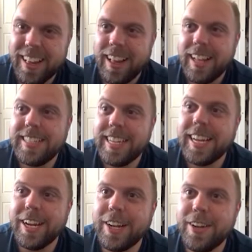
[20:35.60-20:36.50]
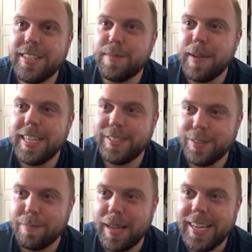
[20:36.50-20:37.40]
Is he gonna go to space
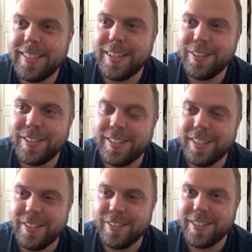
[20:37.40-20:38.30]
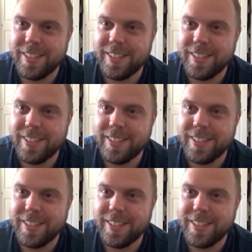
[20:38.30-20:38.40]
with Bezos too?